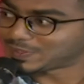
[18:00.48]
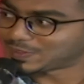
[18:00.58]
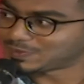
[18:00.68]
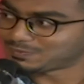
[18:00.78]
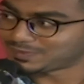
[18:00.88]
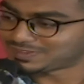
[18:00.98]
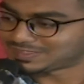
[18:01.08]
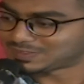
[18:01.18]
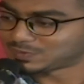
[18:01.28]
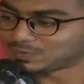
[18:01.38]
on with
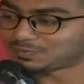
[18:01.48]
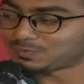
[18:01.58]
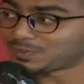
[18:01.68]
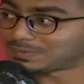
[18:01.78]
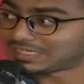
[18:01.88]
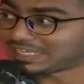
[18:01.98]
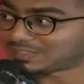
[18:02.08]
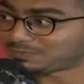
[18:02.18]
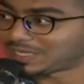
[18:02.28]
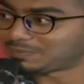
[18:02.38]
the who's going to be the
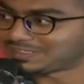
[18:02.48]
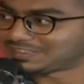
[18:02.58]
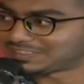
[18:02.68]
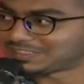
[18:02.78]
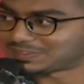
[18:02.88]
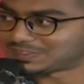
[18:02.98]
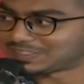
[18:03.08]
next prime minister. Actually,